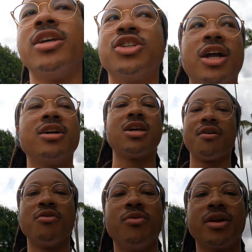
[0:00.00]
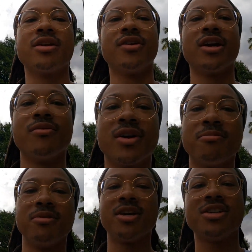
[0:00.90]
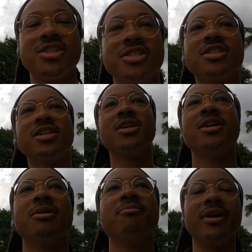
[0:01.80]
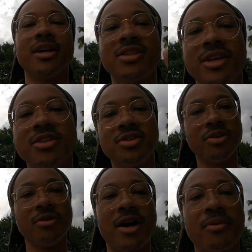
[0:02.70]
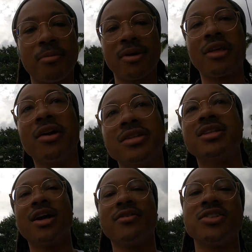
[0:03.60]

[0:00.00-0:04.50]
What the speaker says: and shout out to everyone giving out recommendations. But yeah, stay tuned. Now we're about to go to that